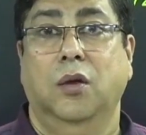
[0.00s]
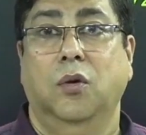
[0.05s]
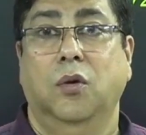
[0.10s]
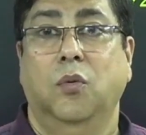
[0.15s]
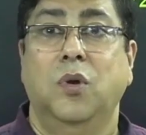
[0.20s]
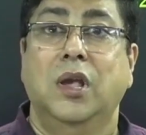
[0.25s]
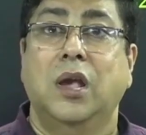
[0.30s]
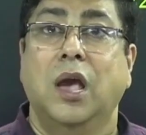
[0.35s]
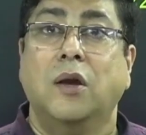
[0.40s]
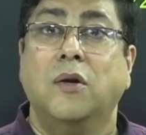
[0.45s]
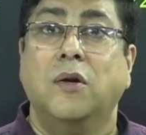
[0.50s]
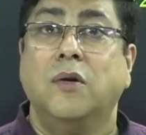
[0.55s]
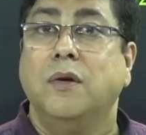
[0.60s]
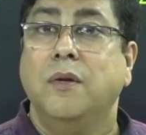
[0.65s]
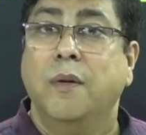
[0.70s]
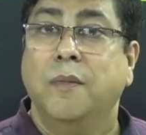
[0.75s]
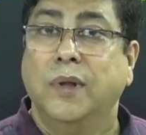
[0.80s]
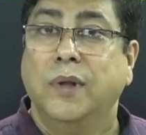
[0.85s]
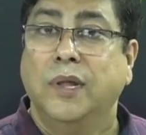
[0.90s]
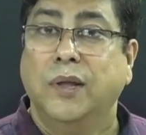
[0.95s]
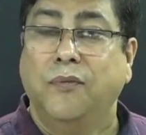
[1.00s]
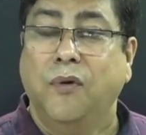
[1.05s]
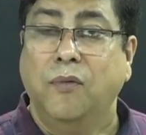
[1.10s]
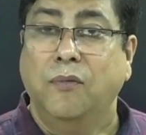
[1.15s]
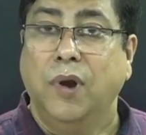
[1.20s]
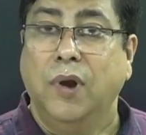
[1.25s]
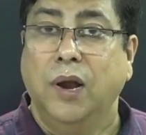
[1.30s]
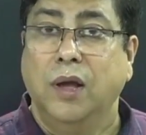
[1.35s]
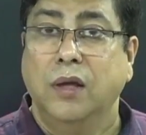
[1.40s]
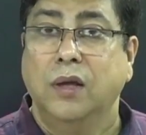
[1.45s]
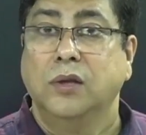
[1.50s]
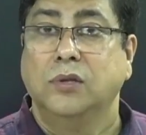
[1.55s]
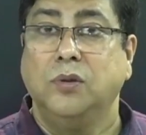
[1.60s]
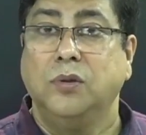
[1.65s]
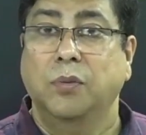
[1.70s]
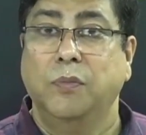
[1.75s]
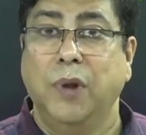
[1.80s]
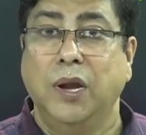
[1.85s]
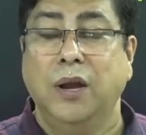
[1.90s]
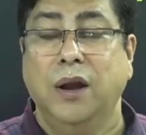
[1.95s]
we cannot remember the formula. So
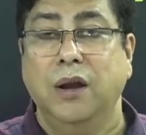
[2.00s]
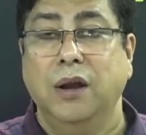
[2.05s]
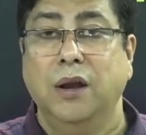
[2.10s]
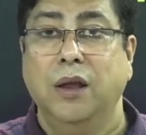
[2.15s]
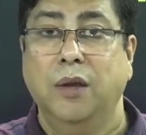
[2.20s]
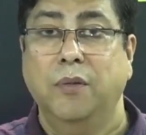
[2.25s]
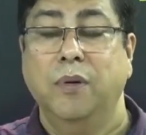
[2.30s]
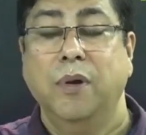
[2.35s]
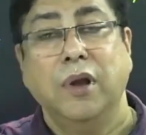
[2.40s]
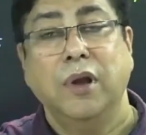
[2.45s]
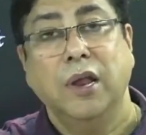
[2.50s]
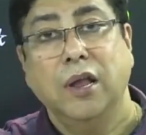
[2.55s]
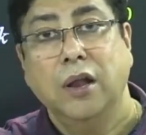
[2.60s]
better everybody